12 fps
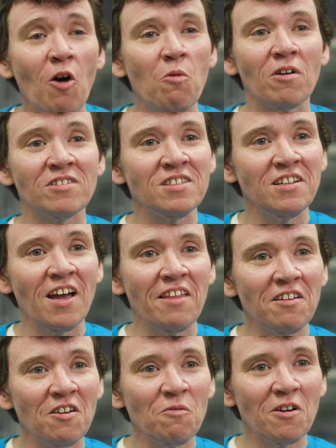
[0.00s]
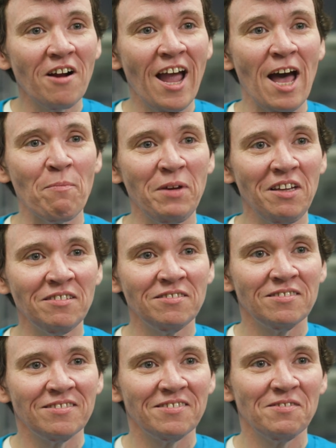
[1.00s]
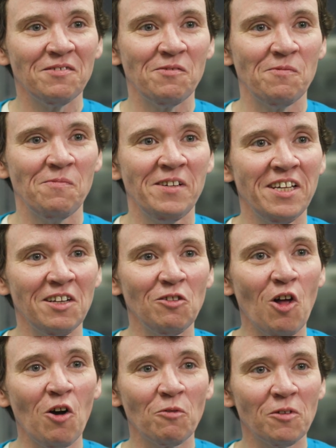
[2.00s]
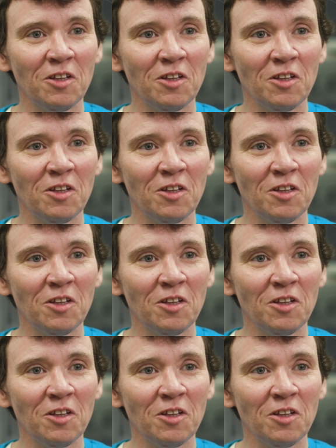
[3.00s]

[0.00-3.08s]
all work together, we're happy. We get along